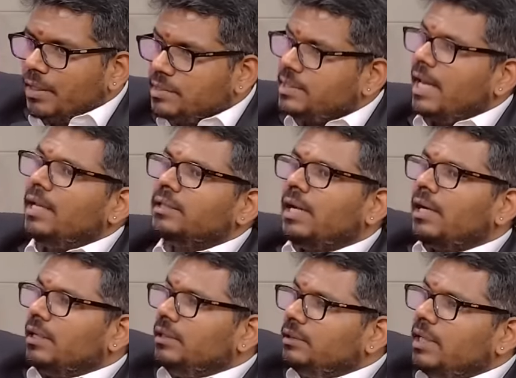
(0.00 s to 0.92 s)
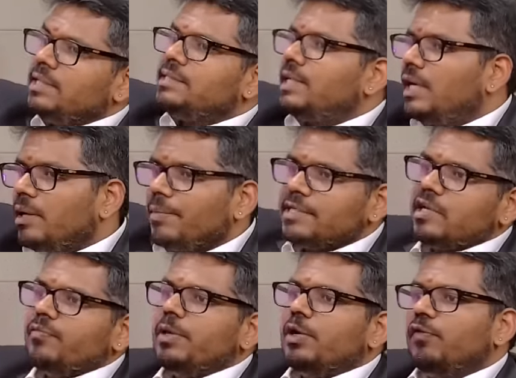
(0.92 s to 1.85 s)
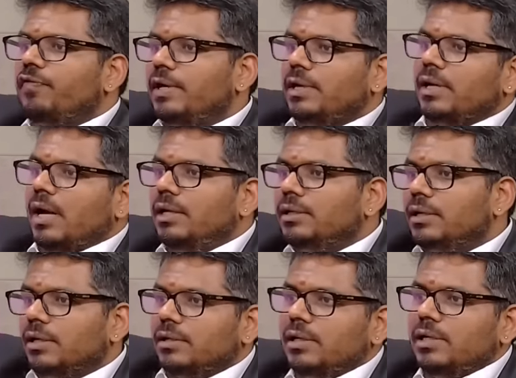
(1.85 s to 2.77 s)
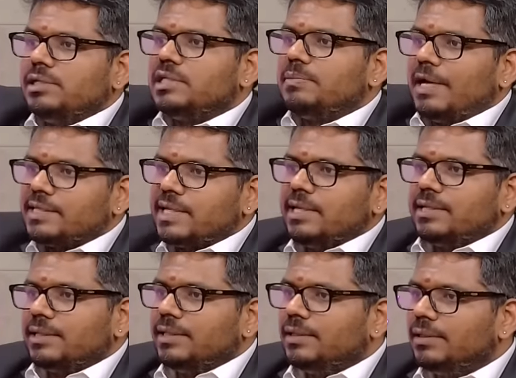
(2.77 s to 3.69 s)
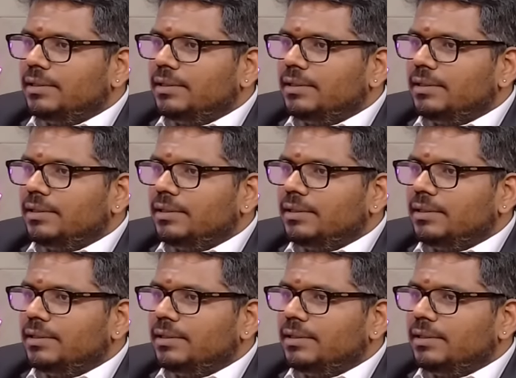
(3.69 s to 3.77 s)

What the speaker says: saying that these sentiments have been offended under a religious basket?